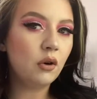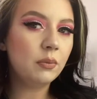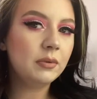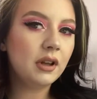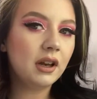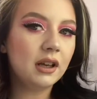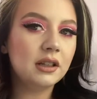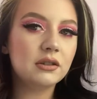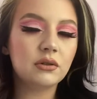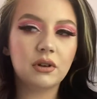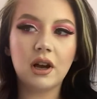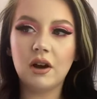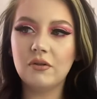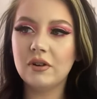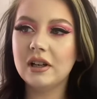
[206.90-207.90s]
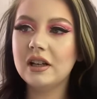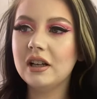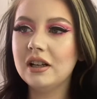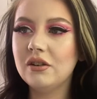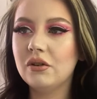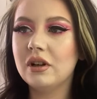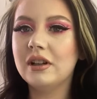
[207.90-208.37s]
the lighting's okay. I feel like I
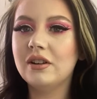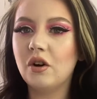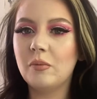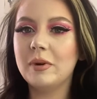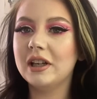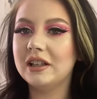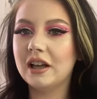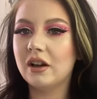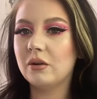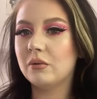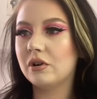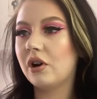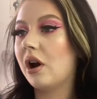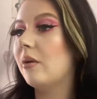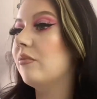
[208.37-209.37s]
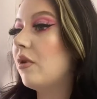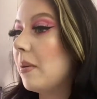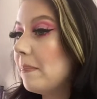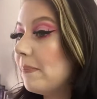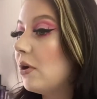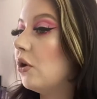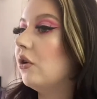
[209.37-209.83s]
look a little bit yellow on camera,
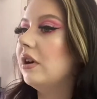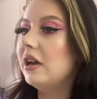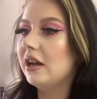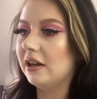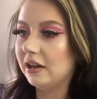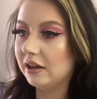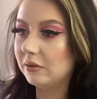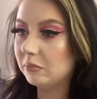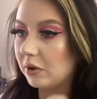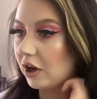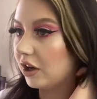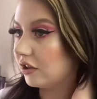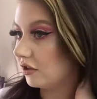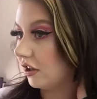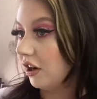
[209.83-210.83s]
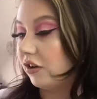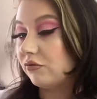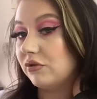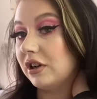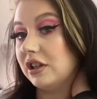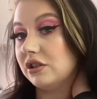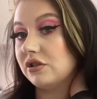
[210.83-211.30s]
but in person I
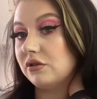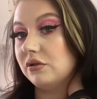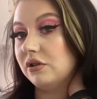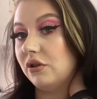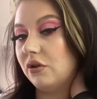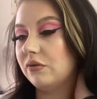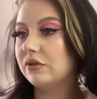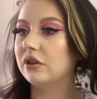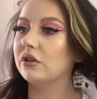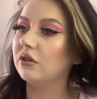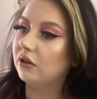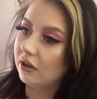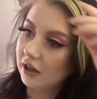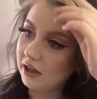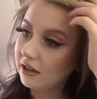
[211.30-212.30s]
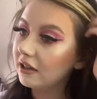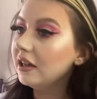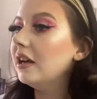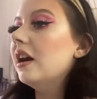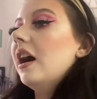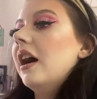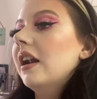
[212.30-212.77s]
really do love the colour
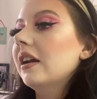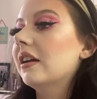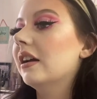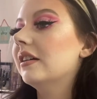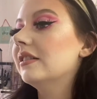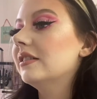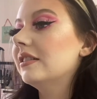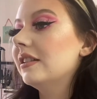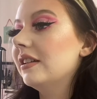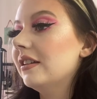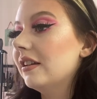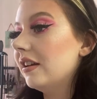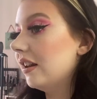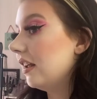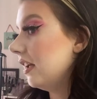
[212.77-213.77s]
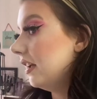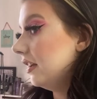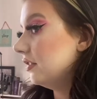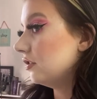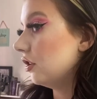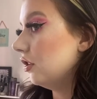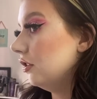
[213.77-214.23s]
and I can see that it
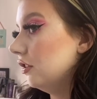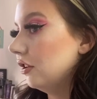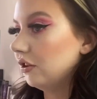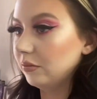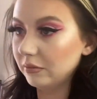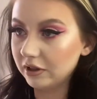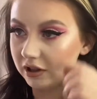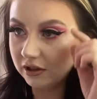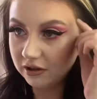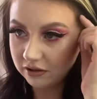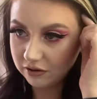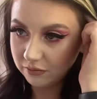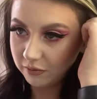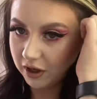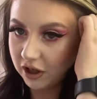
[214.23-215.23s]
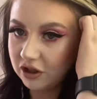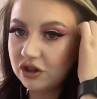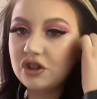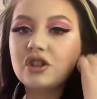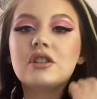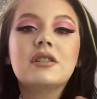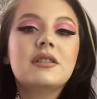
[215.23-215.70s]
is luminous,
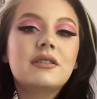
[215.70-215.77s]
which